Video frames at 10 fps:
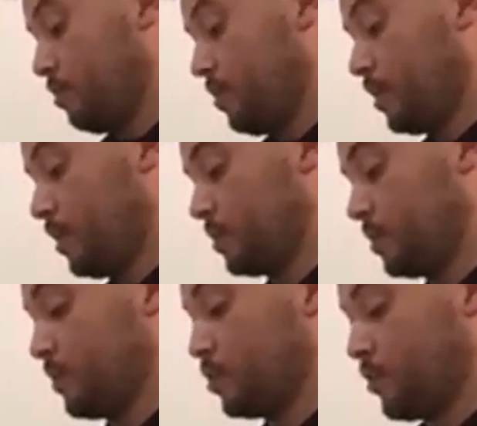because
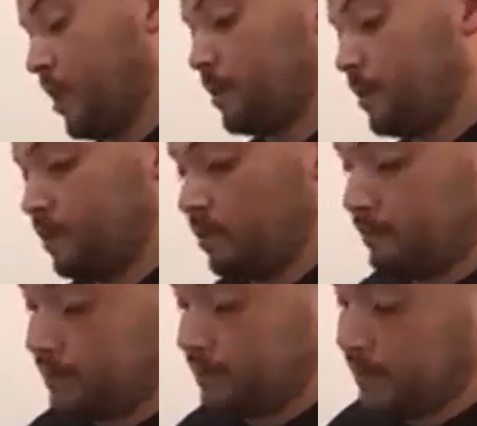of the traction
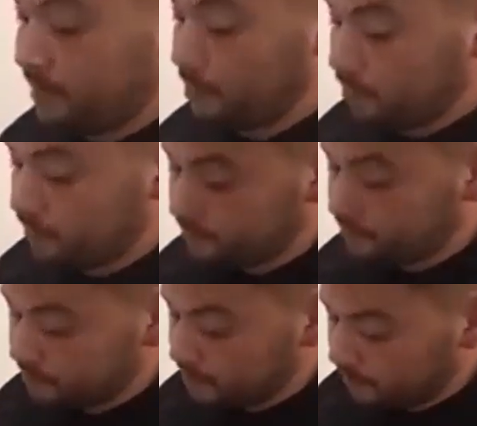of the tape on the
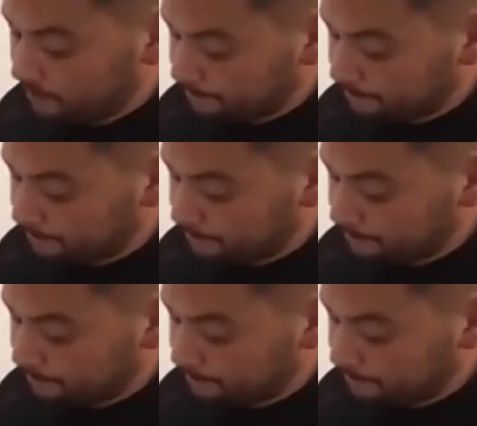skin.